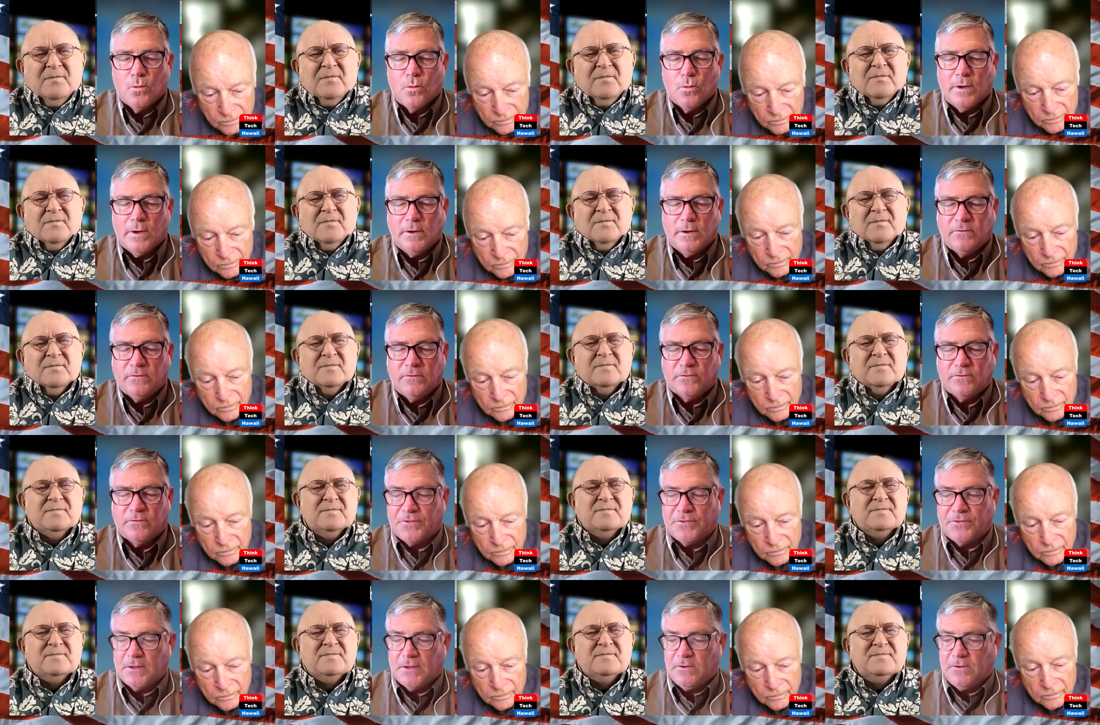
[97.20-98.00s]
Speaker 1: I just
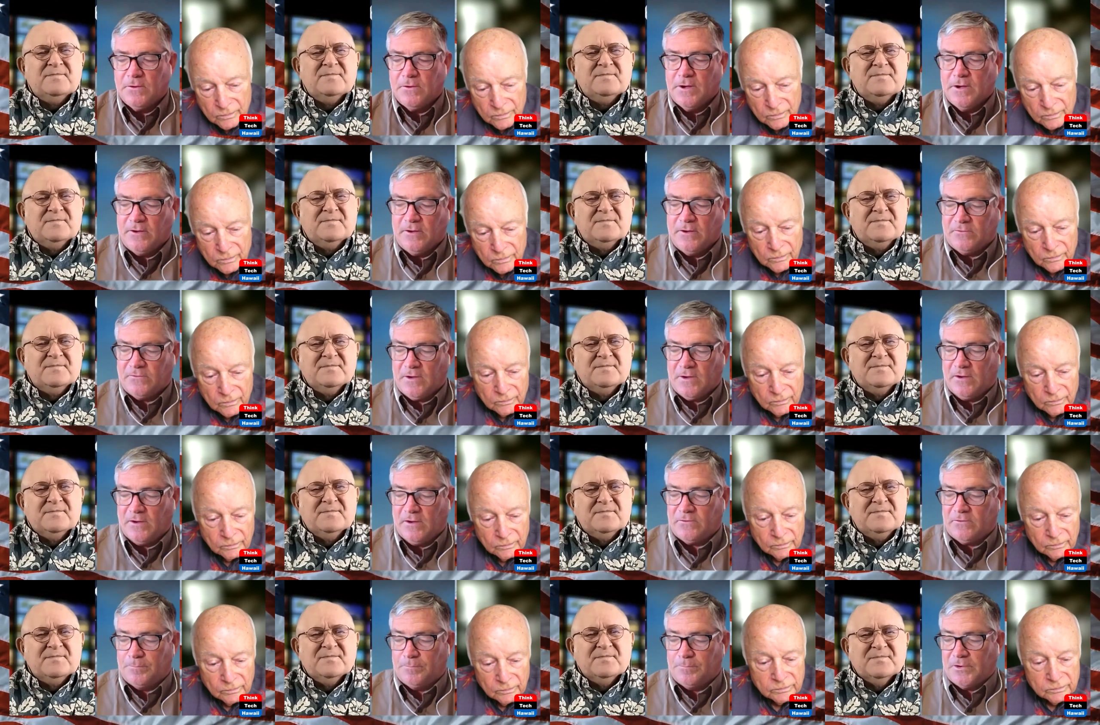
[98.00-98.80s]
don't think the United
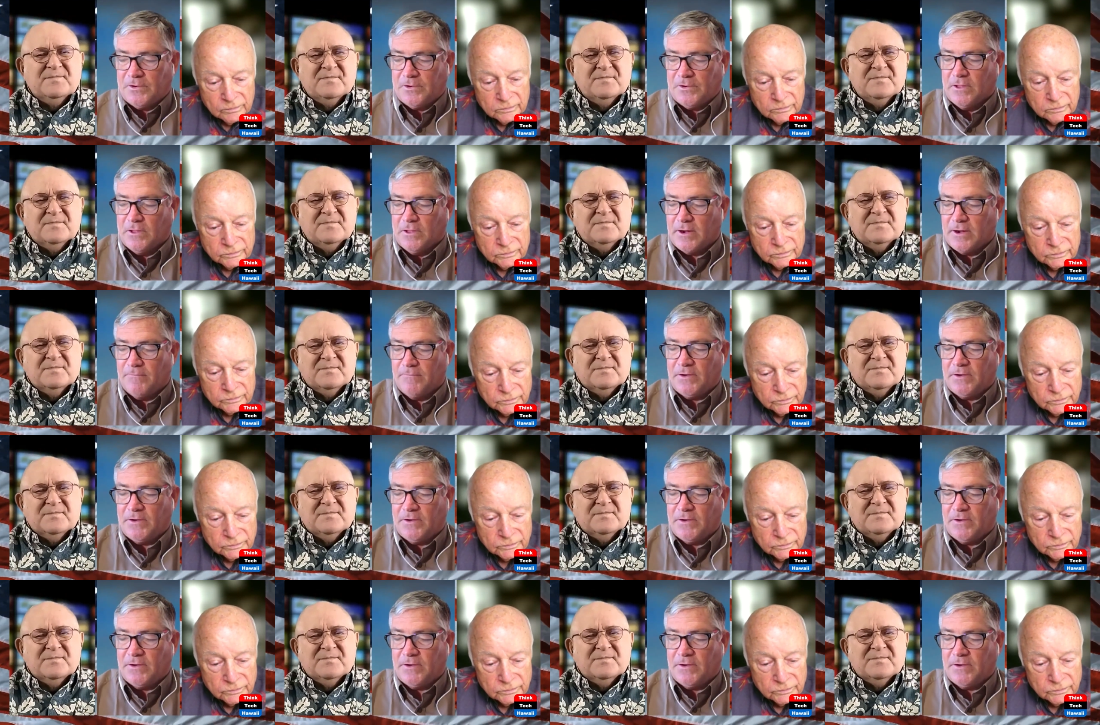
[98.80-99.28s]
States has put a lot of